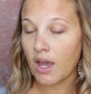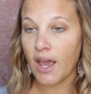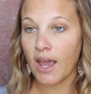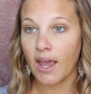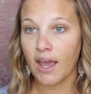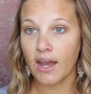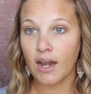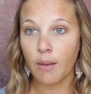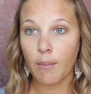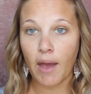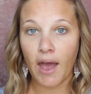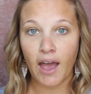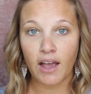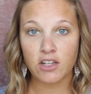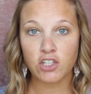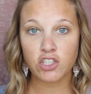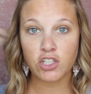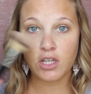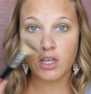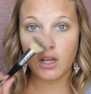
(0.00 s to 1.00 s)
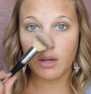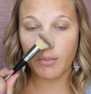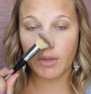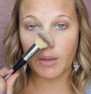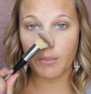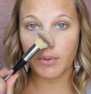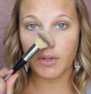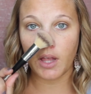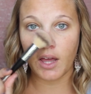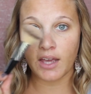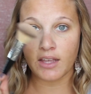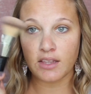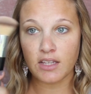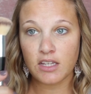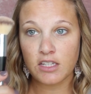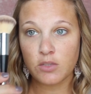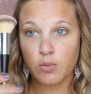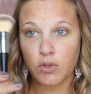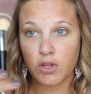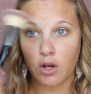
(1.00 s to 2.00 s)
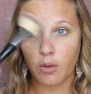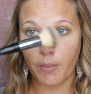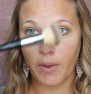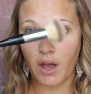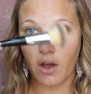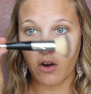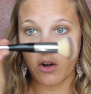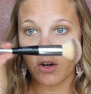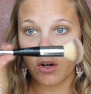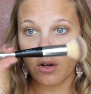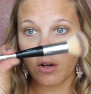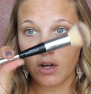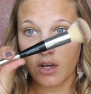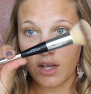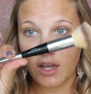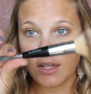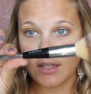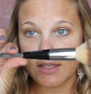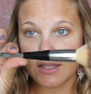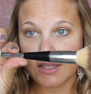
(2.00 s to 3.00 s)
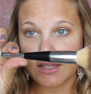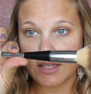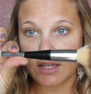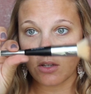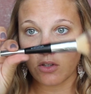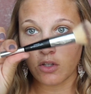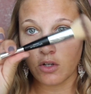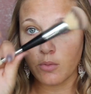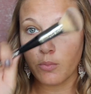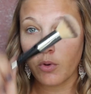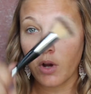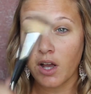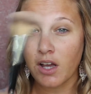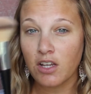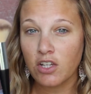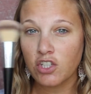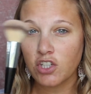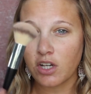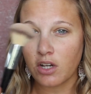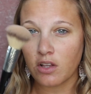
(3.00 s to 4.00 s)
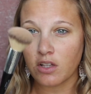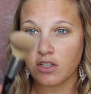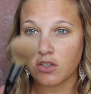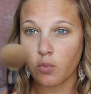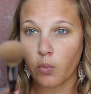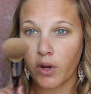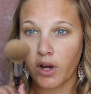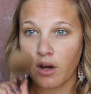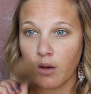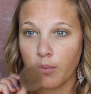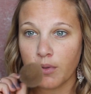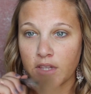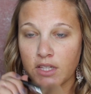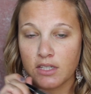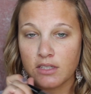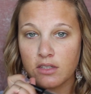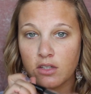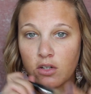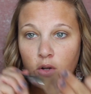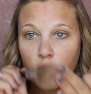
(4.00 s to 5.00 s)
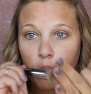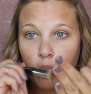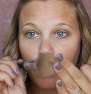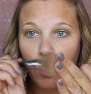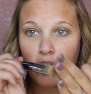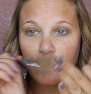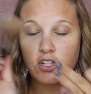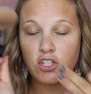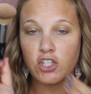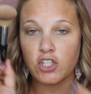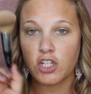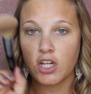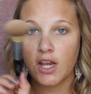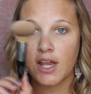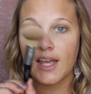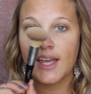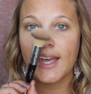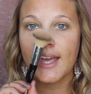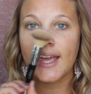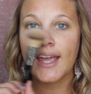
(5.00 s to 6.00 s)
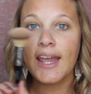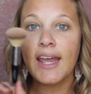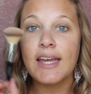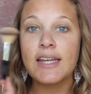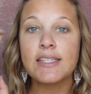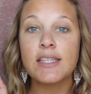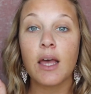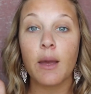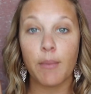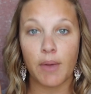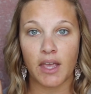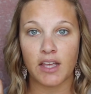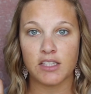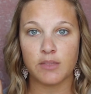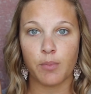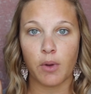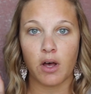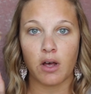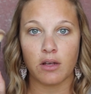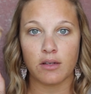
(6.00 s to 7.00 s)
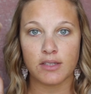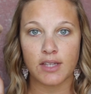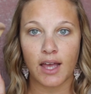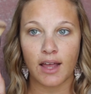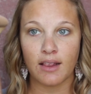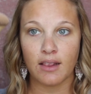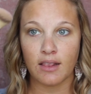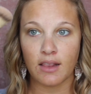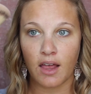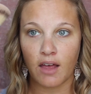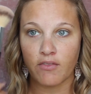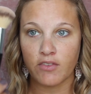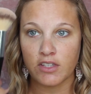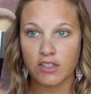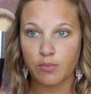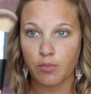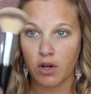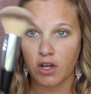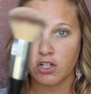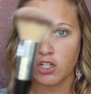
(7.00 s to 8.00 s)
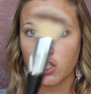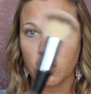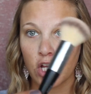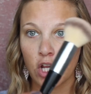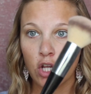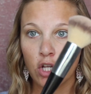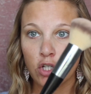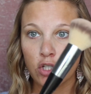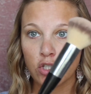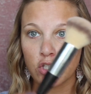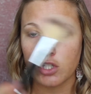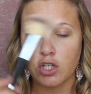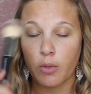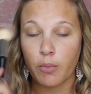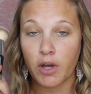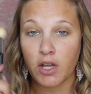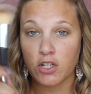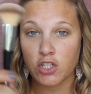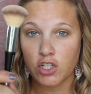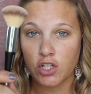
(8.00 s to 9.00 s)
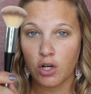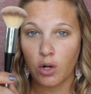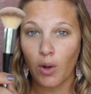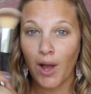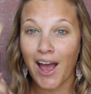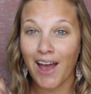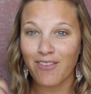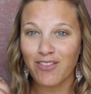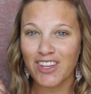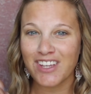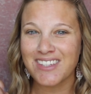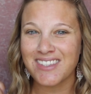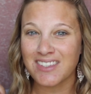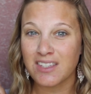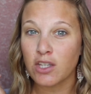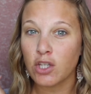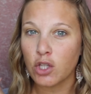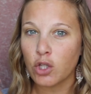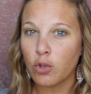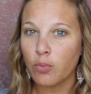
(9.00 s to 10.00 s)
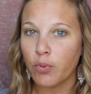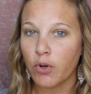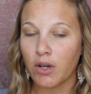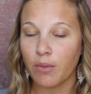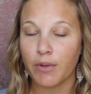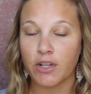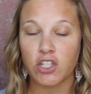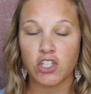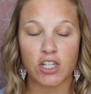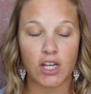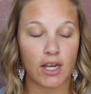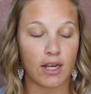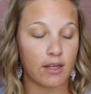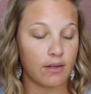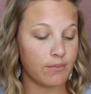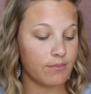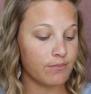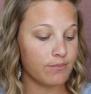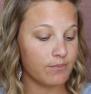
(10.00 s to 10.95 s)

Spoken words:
And I'm actually going to be applying this with our powder concealer brush. I know that's weird, but this little brush is amazeballs. I love this brush so much. You don't have this, you pretty much need it.